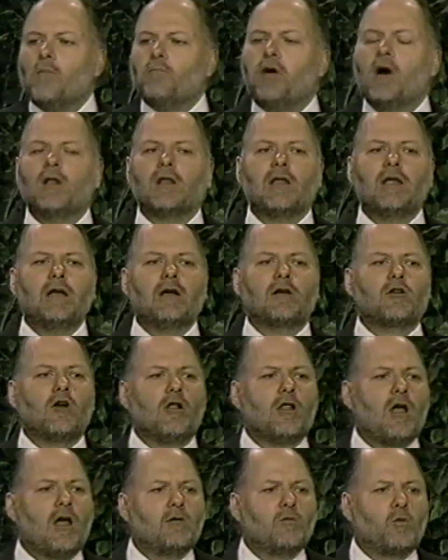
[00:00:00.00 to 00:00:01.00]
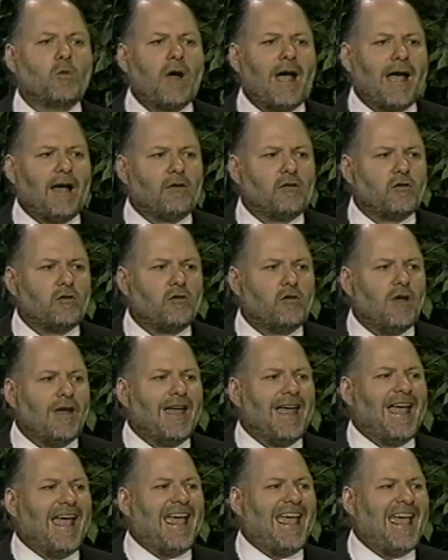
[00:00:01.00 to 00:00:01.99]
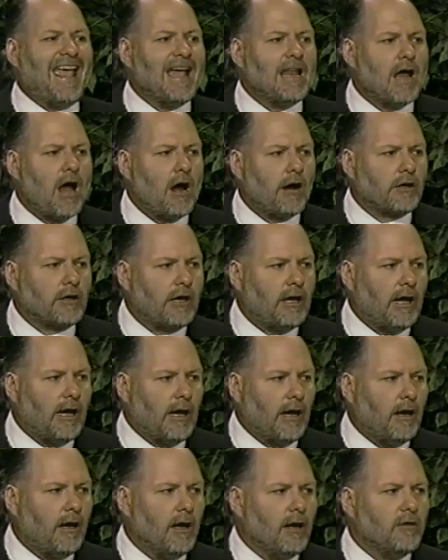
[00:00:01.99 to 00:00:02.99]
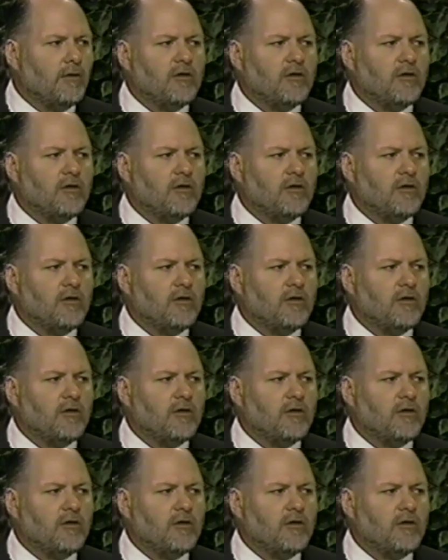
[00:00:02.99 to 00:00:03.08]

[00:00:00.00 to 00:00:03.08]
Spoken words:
Political unrest, anarchy.